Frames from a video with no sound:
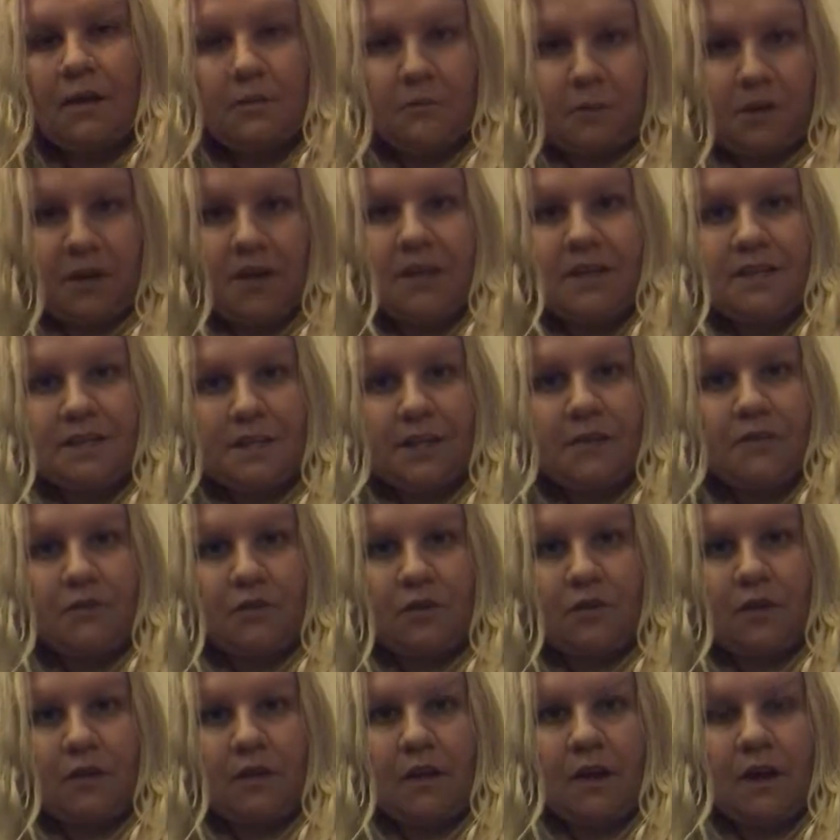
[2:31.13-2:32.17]
But I suffer
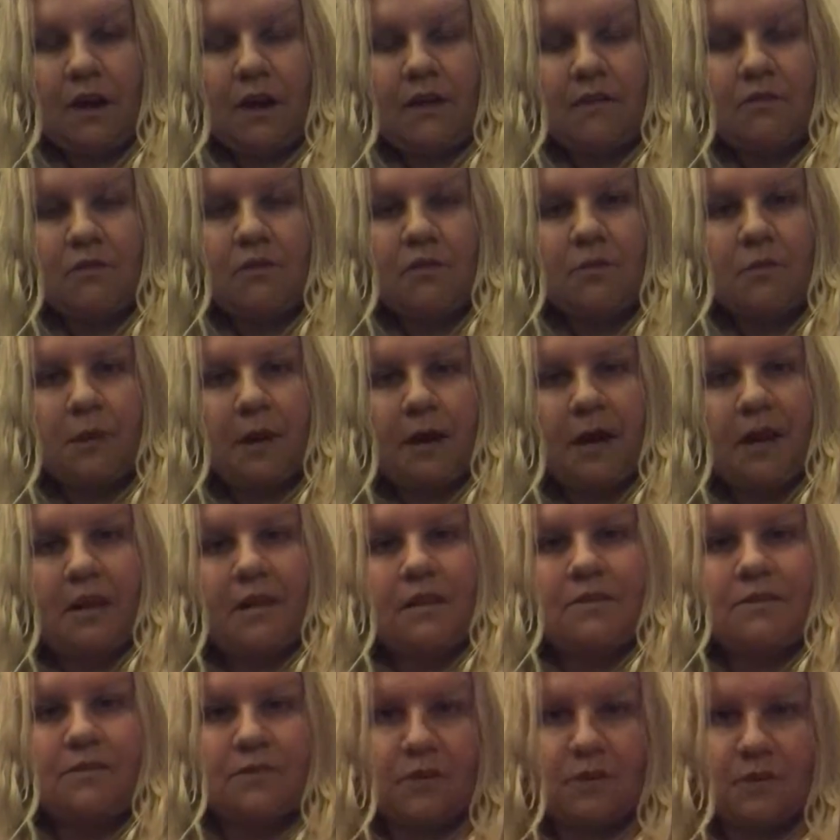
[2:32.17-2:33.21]
in the aftermath,
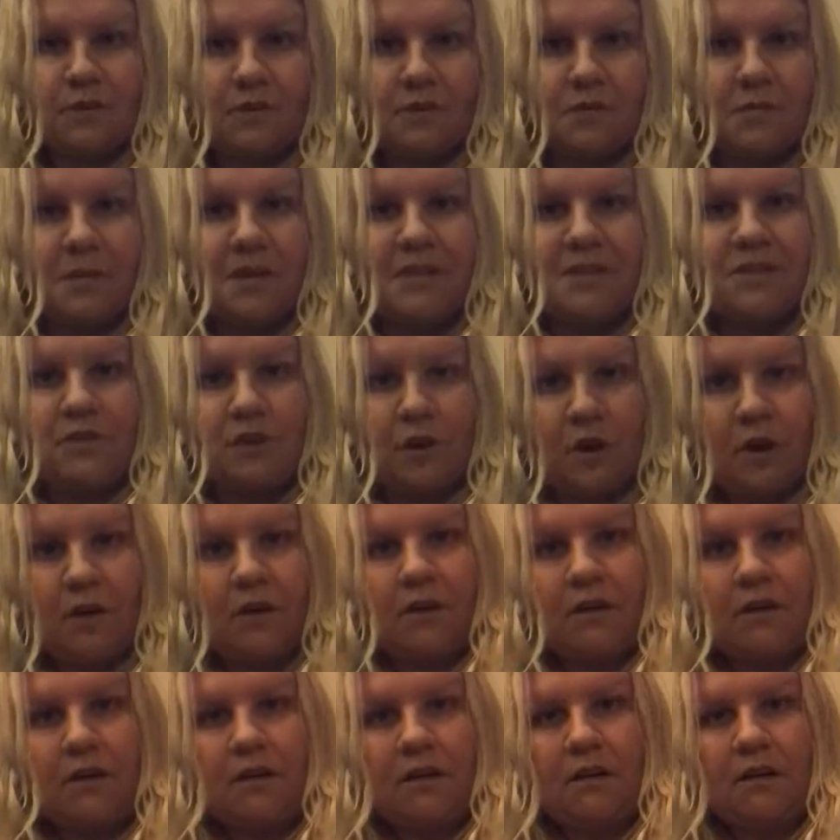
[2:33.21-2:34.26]
and so does my
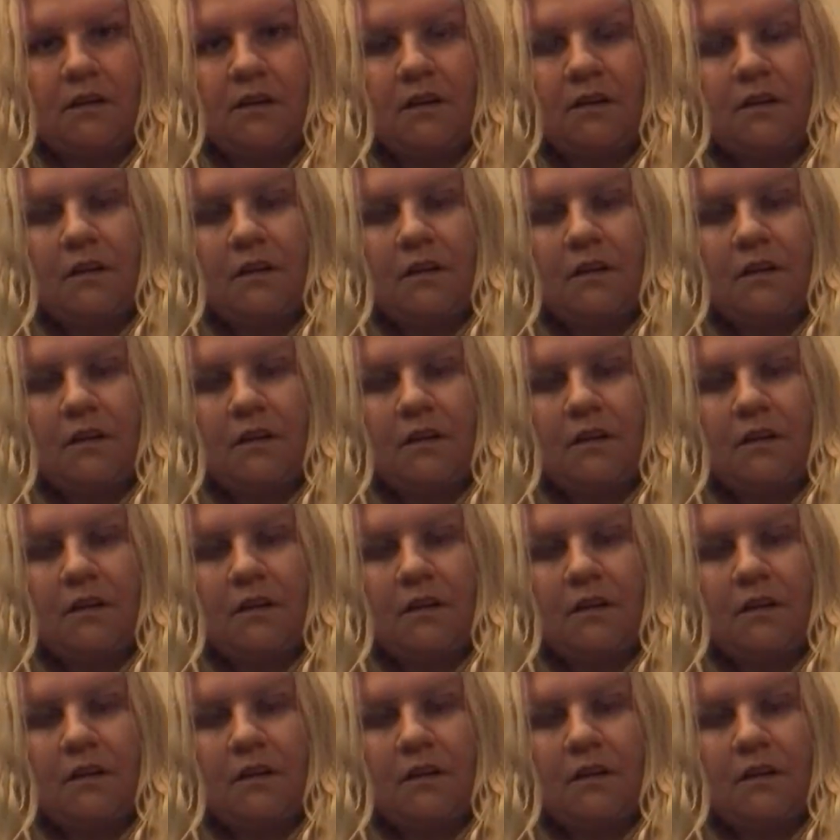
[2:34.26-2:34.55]
daughter.